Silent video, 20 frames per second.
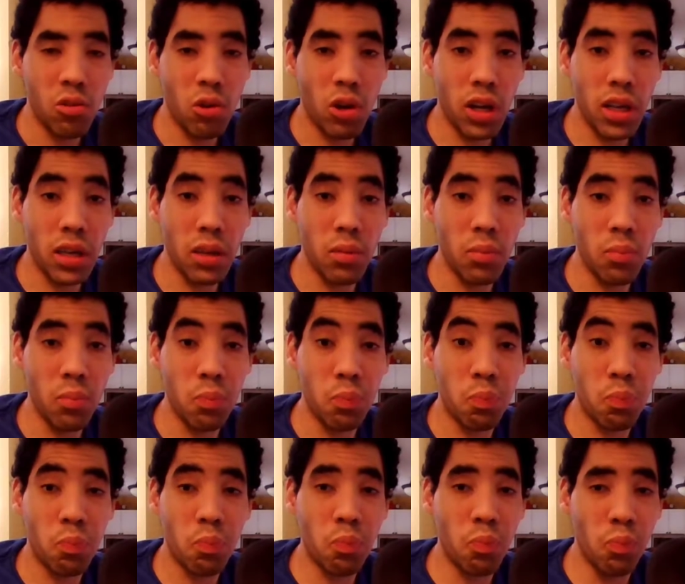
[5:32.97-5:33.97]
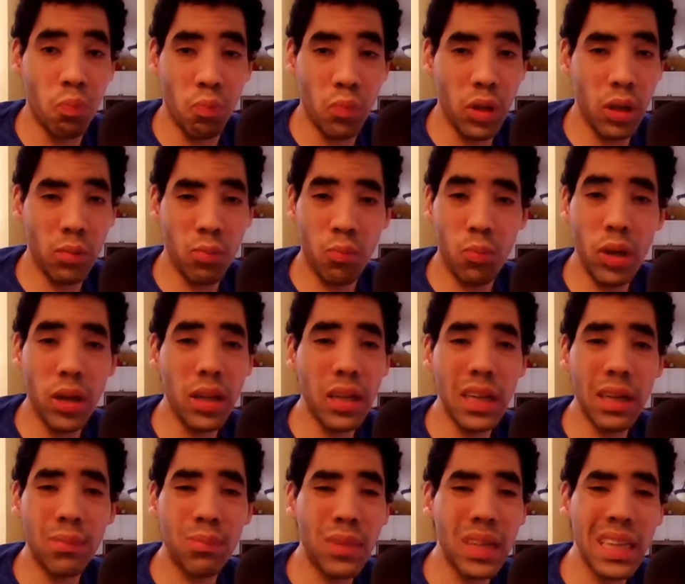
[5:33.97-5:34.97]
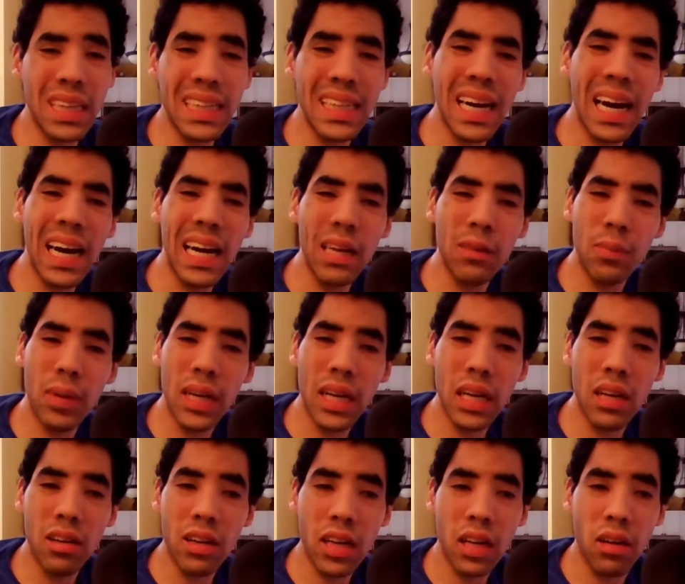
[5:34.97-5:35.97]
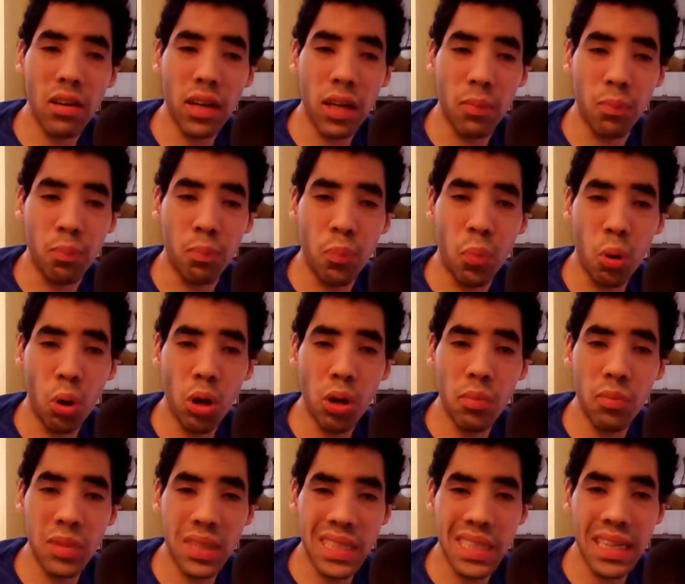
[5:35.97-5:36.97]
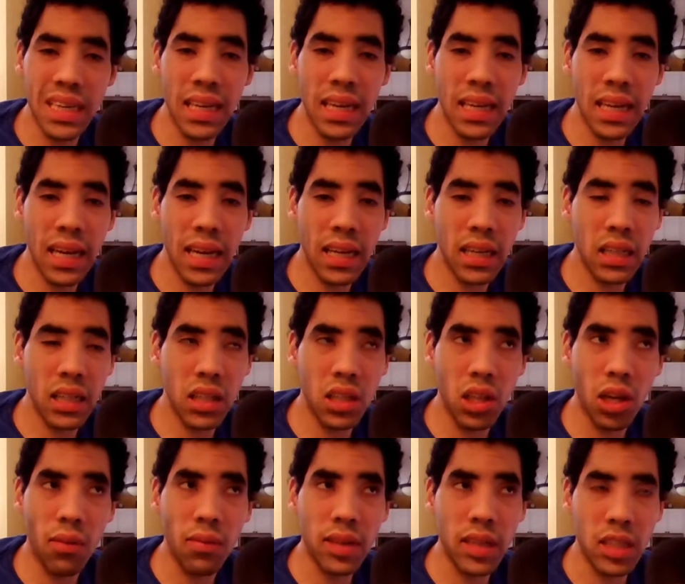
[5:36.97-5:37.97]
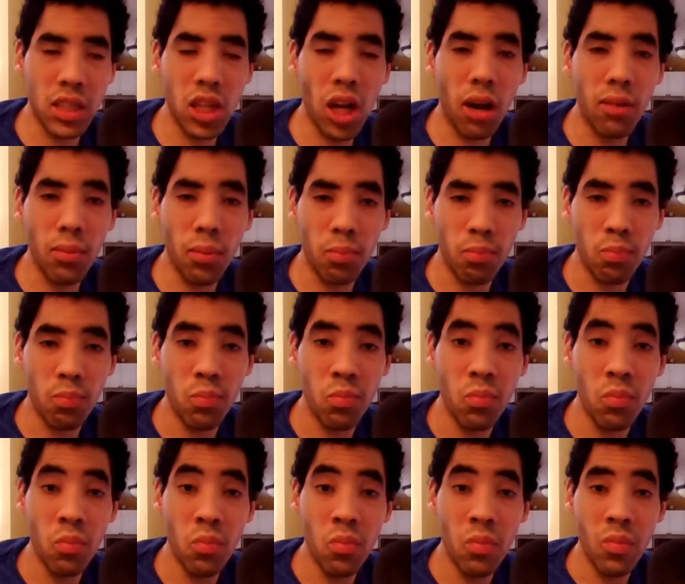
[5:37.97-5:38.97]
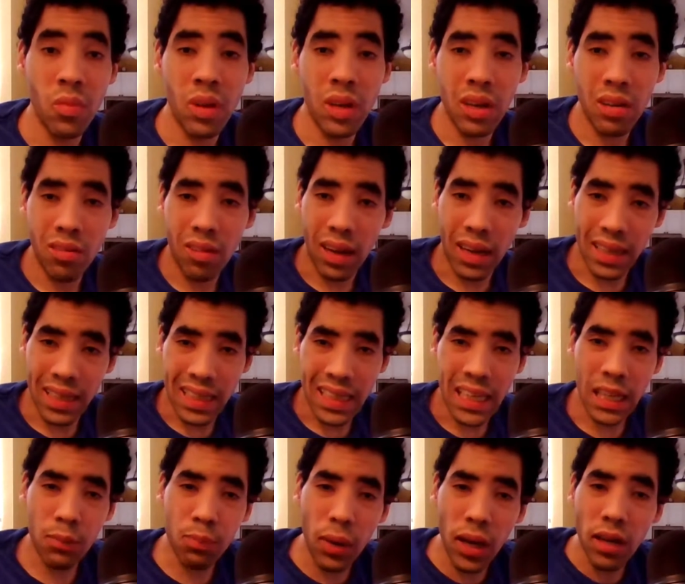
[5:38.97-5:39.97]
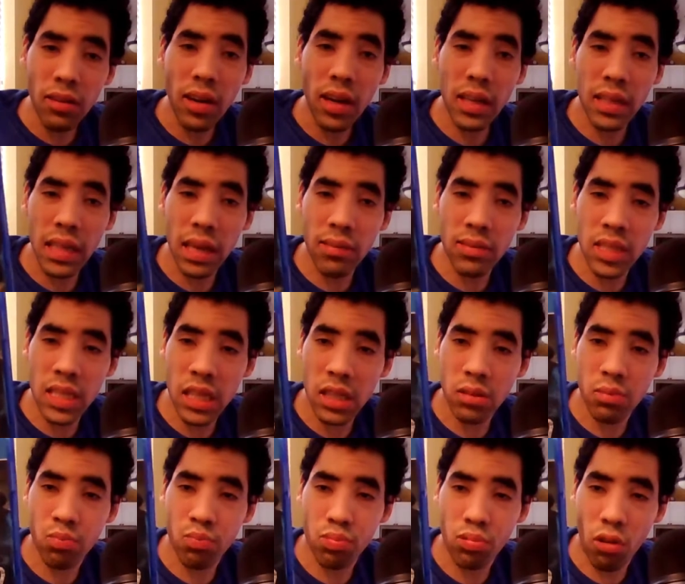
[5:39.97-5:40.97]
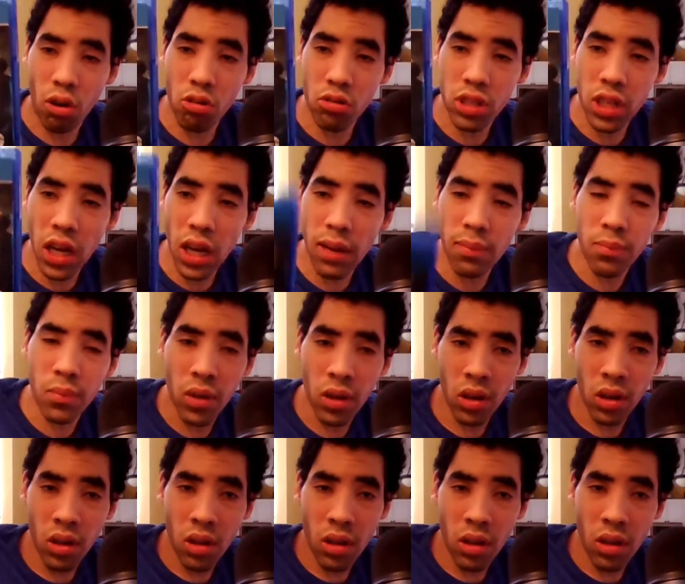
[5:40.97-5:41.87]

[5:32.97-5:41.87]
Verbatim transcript: Like, but this guy is basically like a bullet machine and nothing can stop him. Like, he's basically like Nemesis prototype,